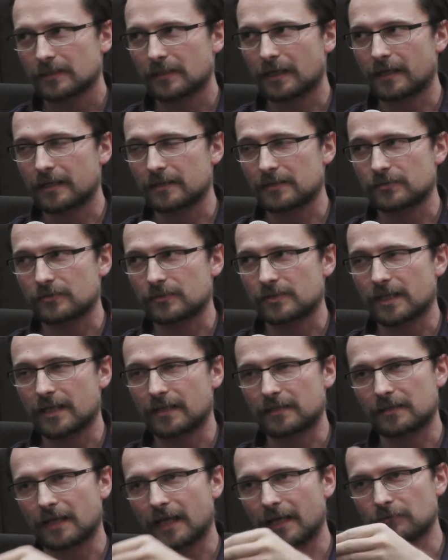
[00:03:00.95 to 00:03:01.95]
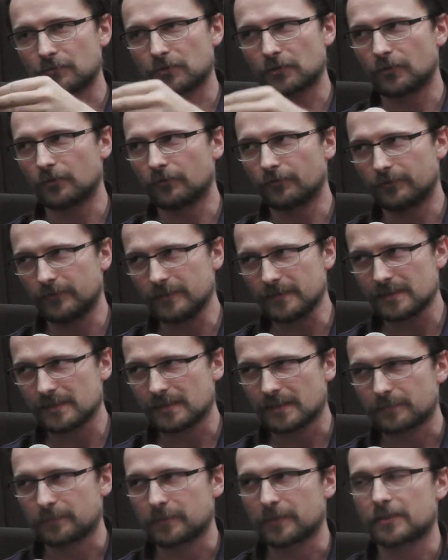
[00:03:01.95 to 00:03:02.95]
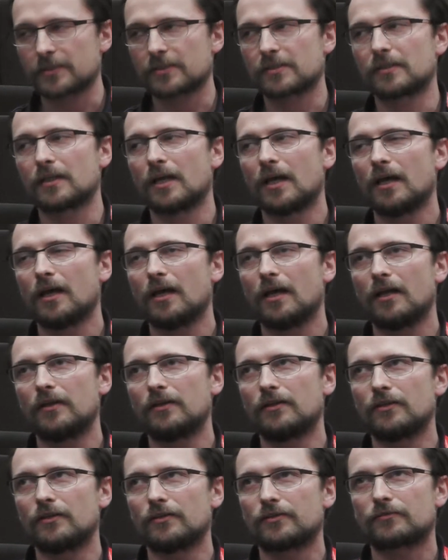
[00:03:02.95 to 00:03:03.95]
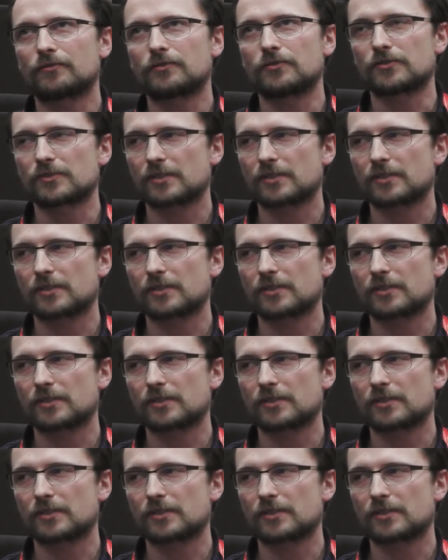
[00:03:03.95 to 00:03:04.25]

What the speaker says: as you said, how to convince that person to